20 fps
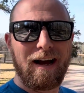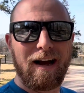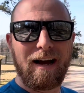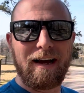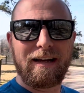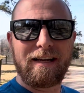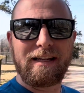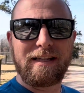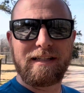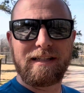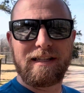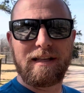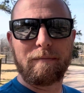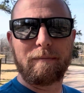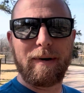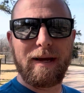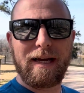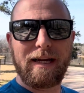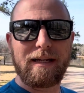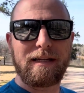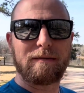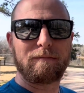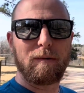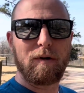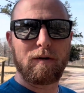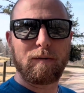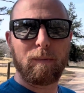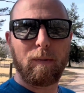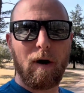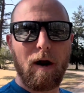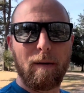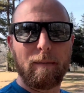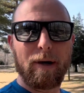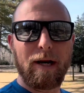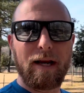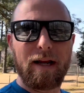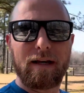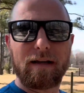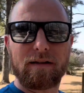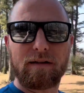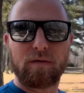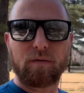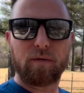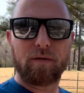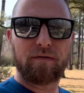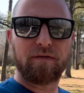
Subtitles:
is the biggest, most prominent sort of